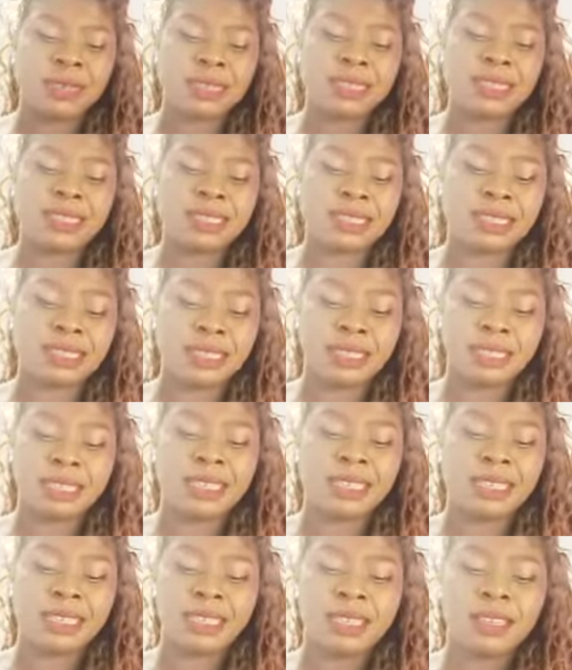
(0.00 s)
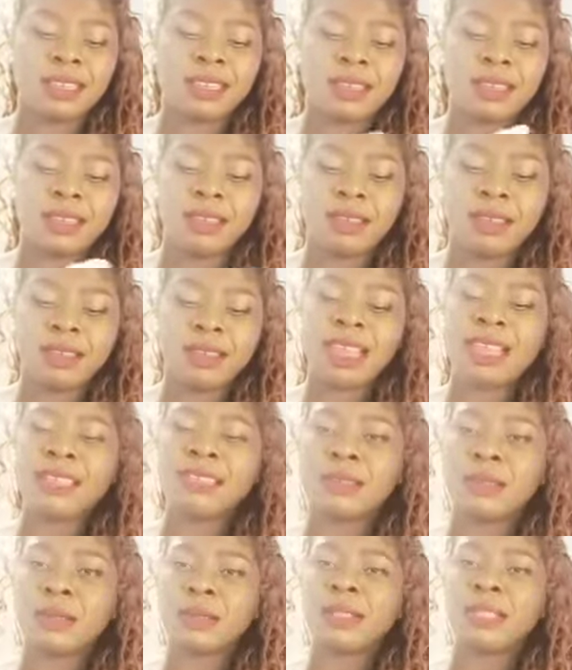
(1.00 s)
what is this? You
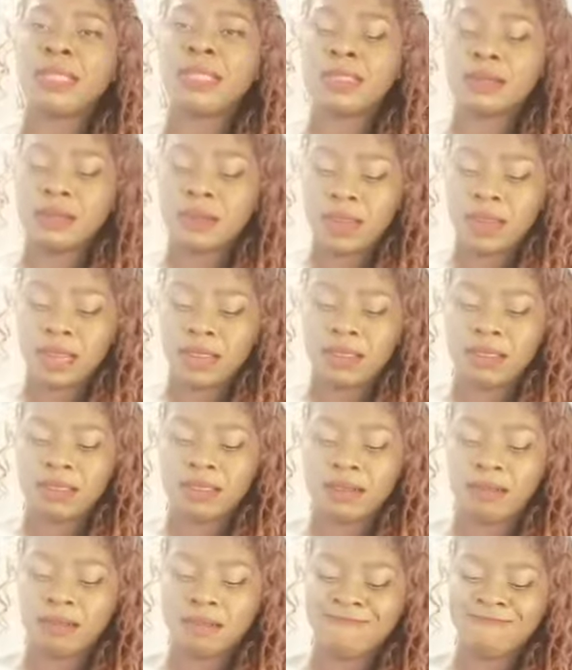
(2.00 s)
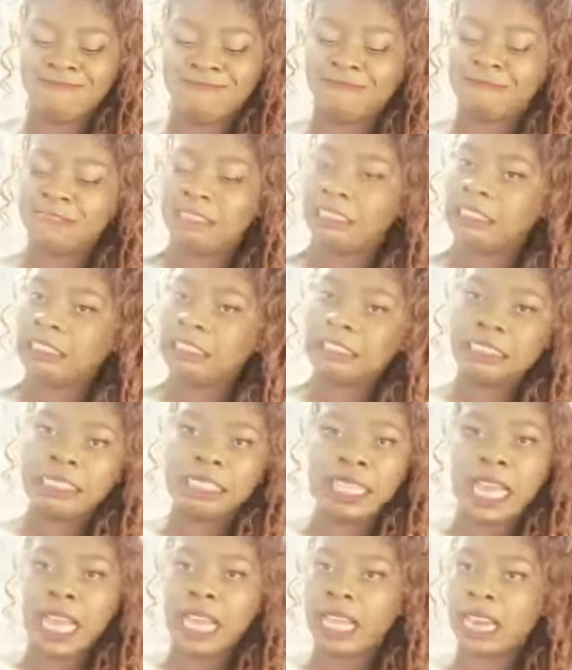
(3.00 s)
guys know this, right?
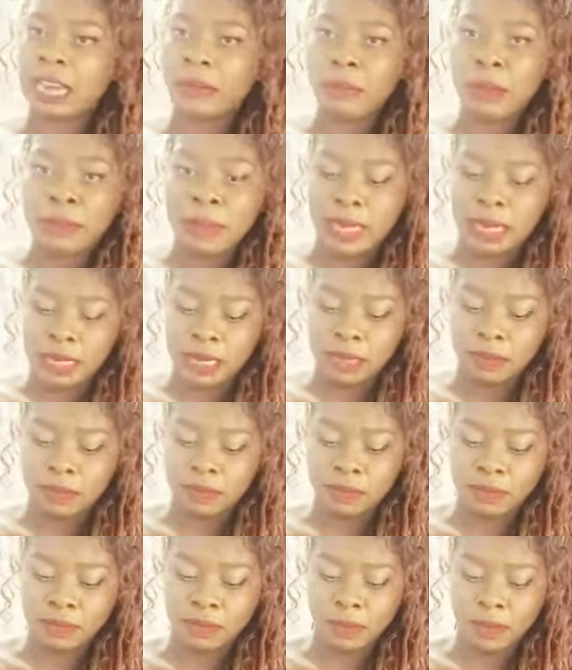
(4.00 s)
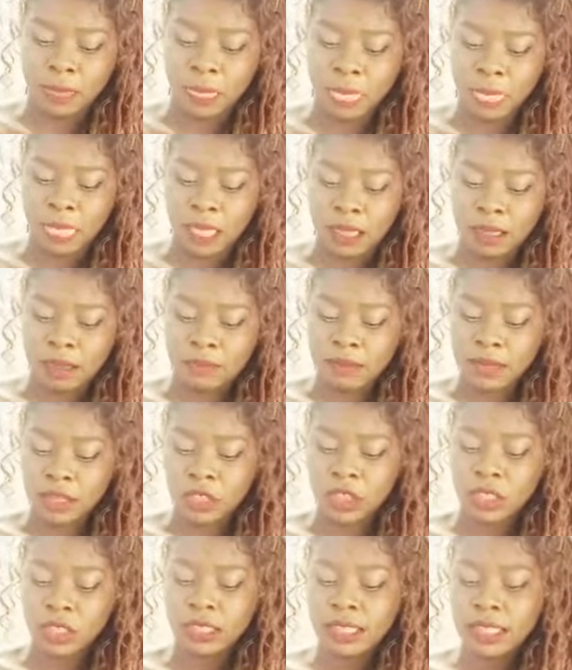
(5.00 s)
I can't remember the name. But
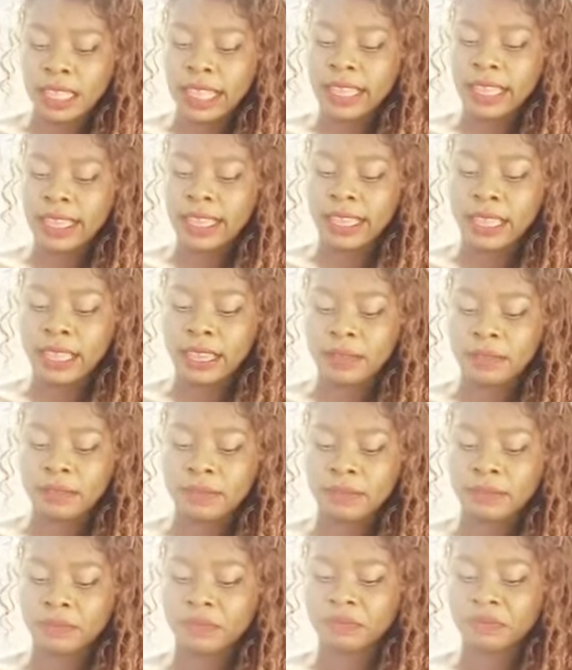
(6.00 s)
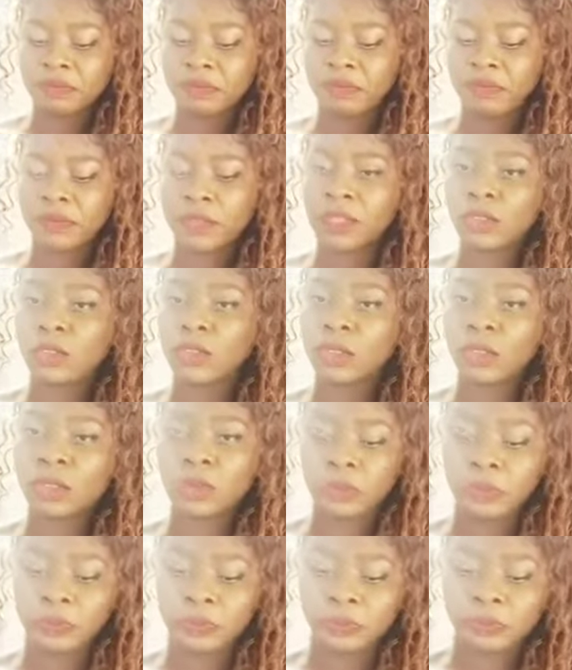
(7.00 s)
it's just like unto.
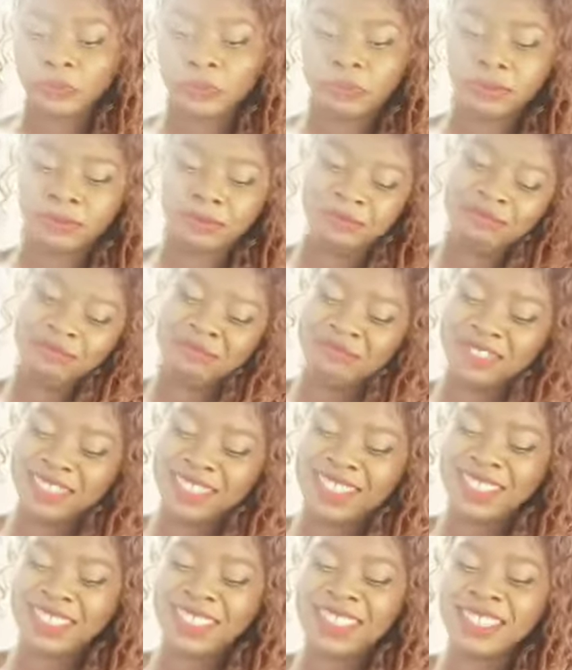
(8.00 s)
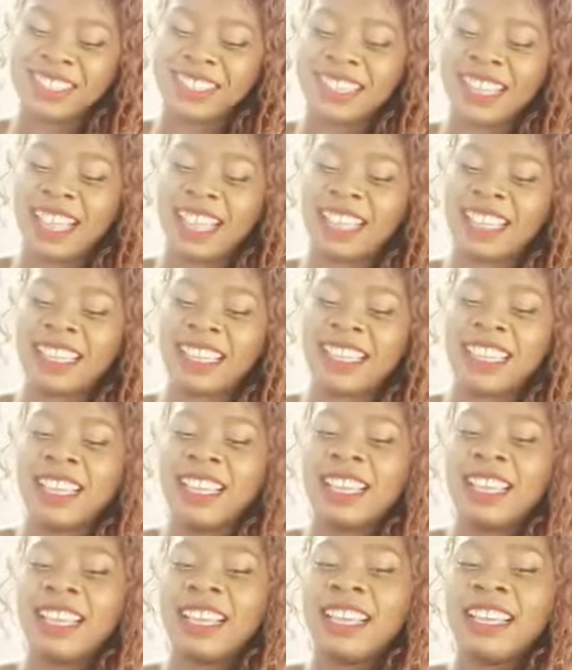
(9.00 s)
It's just
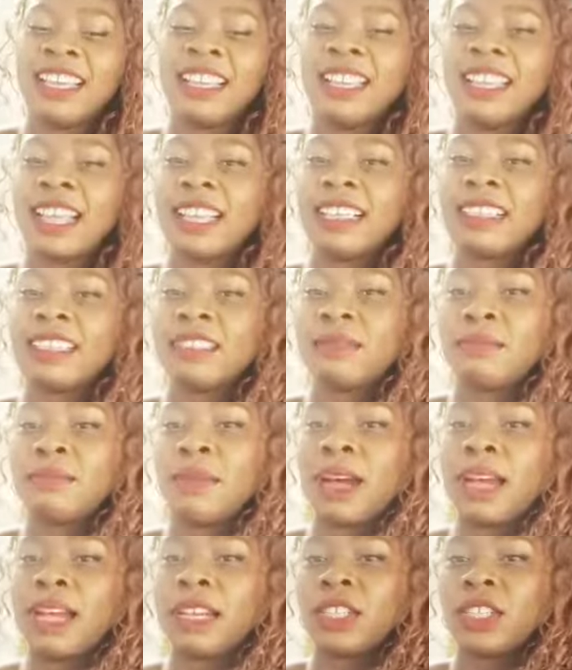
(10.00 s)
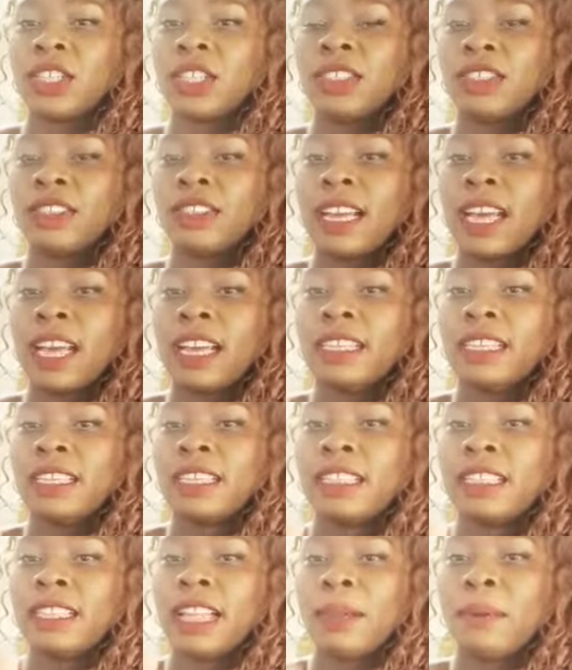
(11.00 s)
like smashed sand,
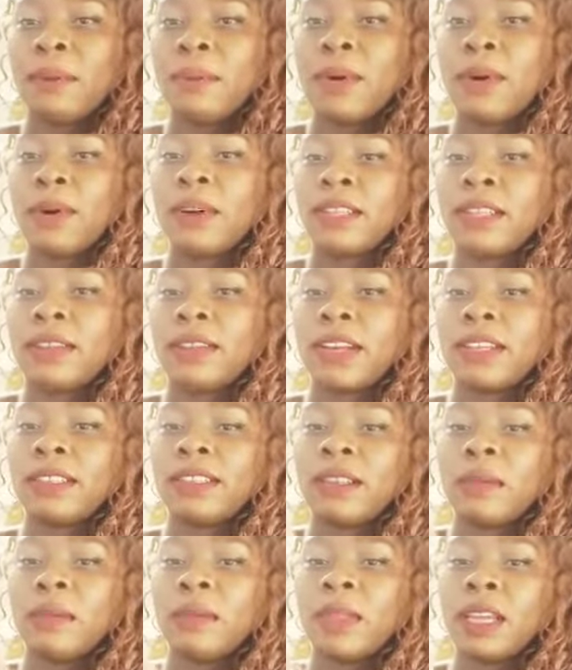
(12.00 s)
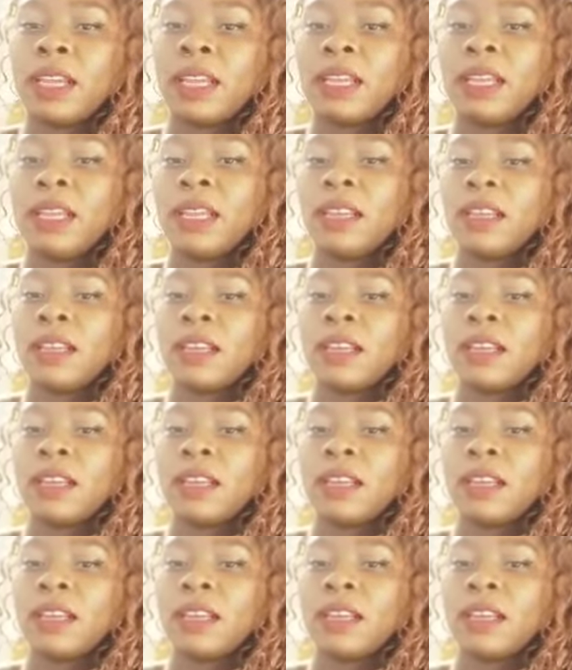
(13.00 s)
like powdery something.